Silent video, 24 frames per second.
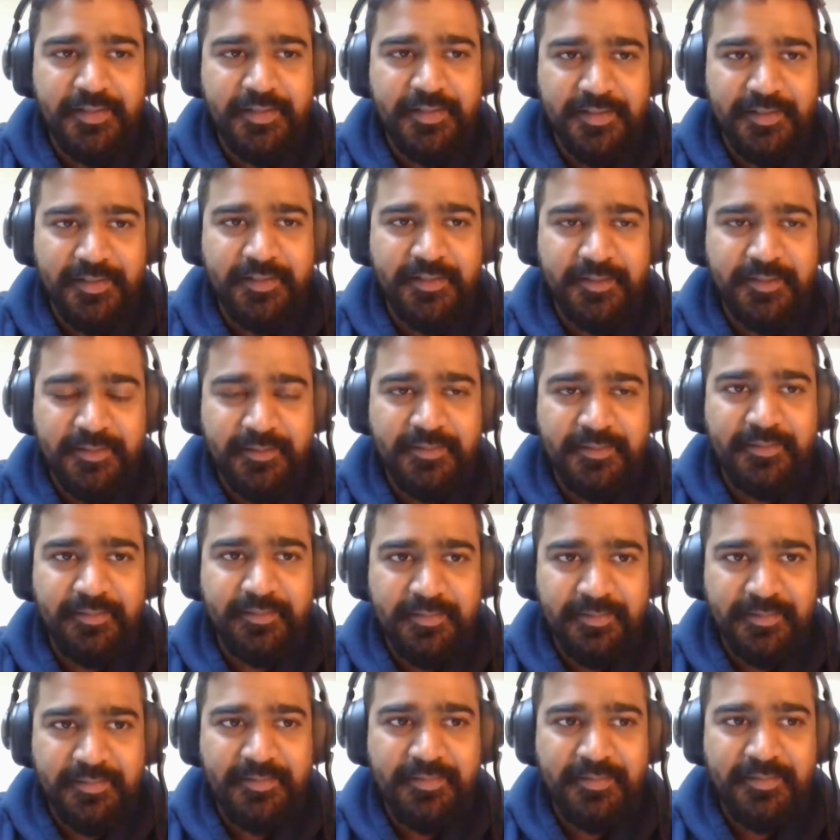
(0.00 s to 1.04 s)

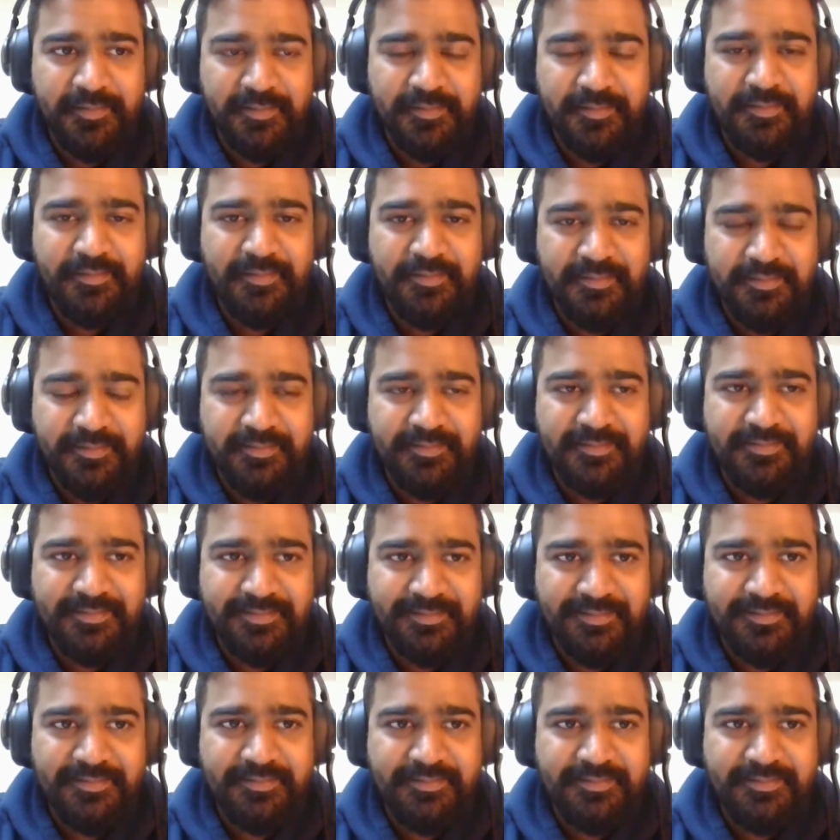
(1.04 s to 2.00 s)
(no one is talking)